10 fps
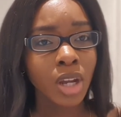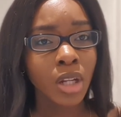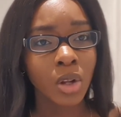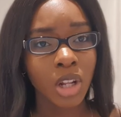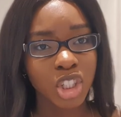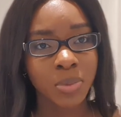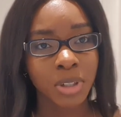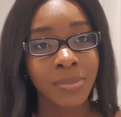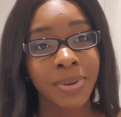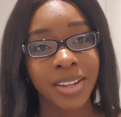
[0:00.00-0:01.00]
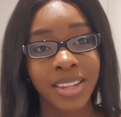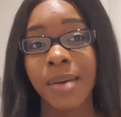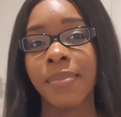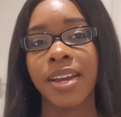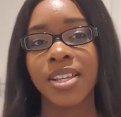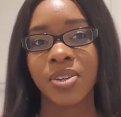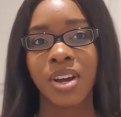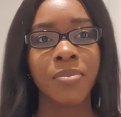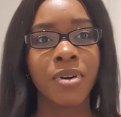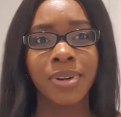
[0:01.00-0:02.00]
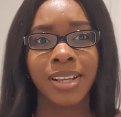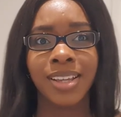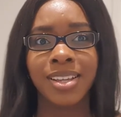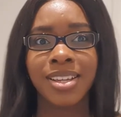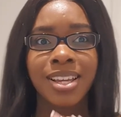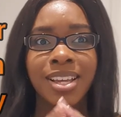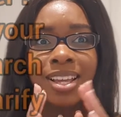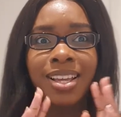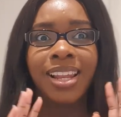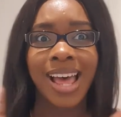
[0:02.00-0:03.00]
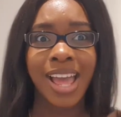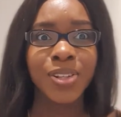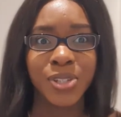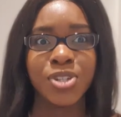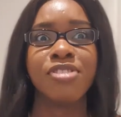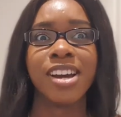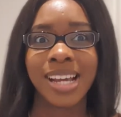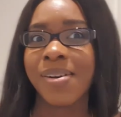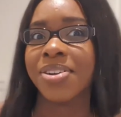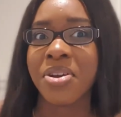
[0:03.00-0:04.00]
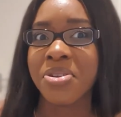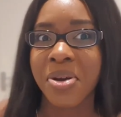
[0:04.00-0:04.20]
knowledgeable about the MA, so I'm probably lying to you right now. I don't know.